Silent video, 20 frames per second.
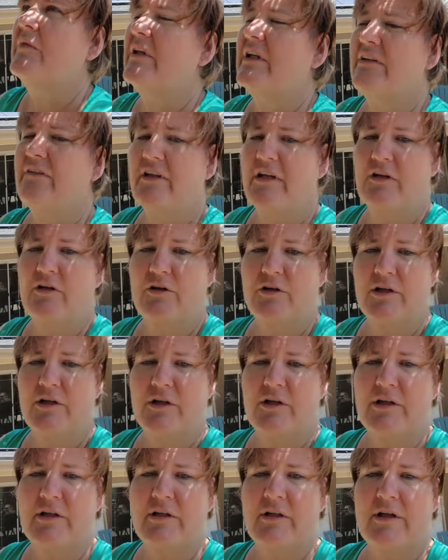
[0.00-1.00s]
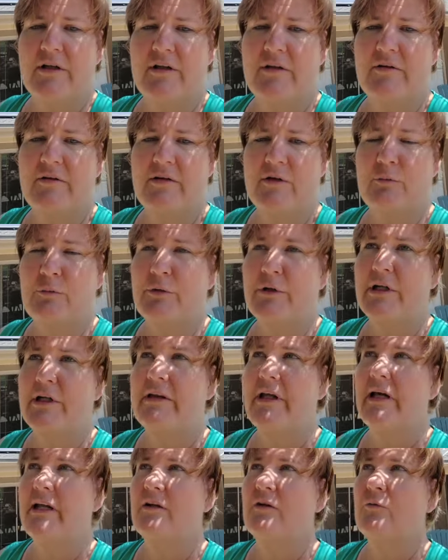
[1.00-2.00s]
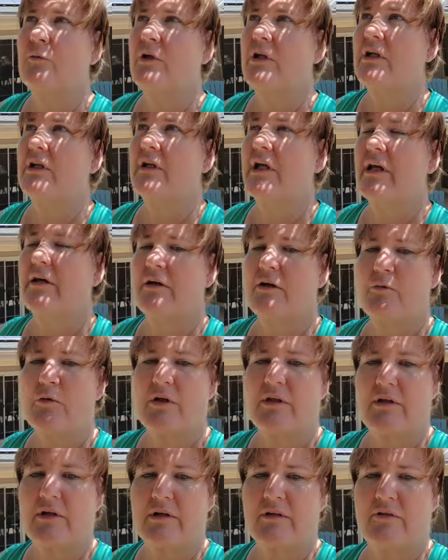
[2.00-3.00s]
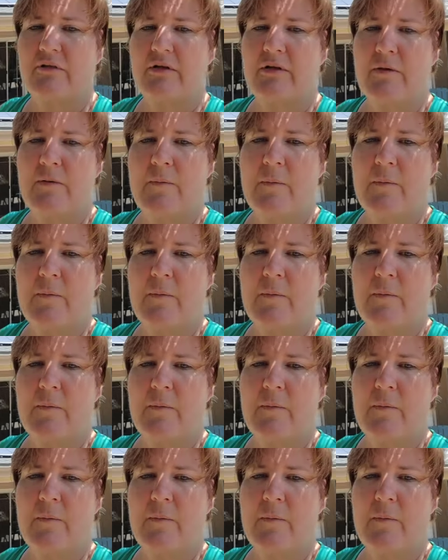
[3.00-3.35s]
things that aren't good, debris that we carry with us.